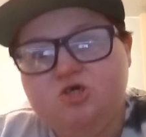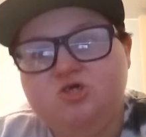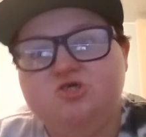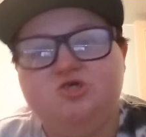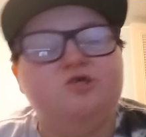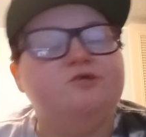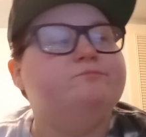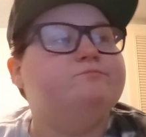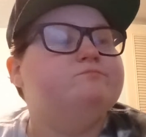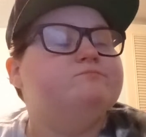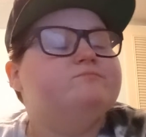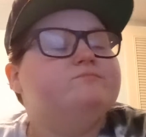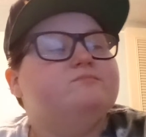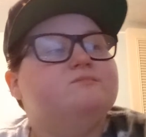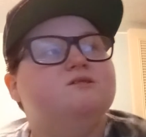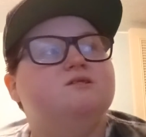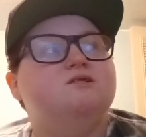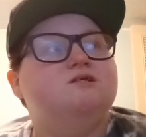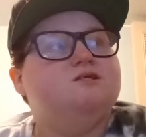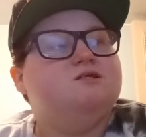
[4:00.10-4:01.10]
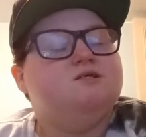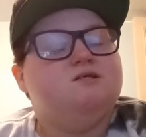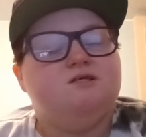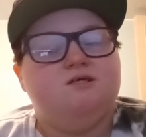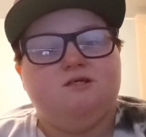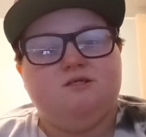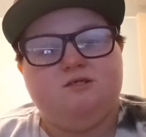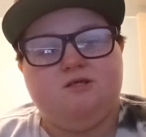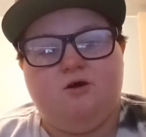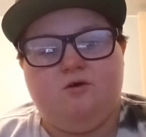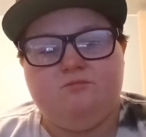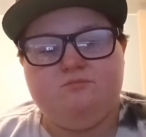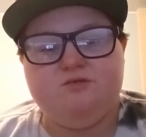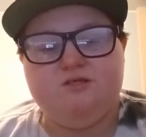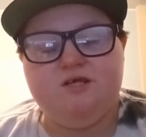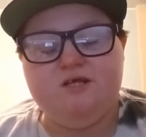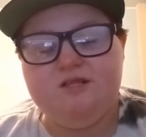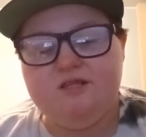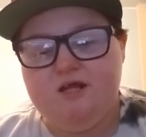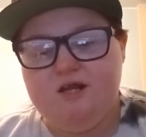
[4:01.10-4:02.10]
Christian. So I'm
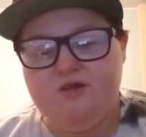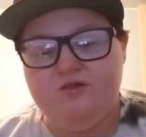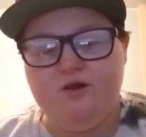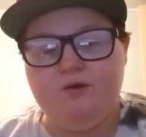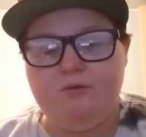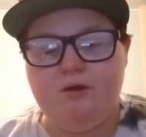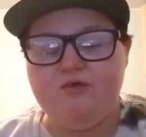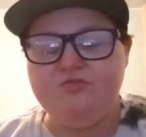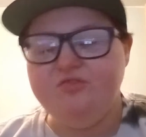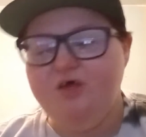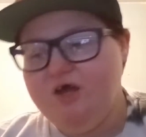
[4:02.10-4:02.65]
sitting there and they're like,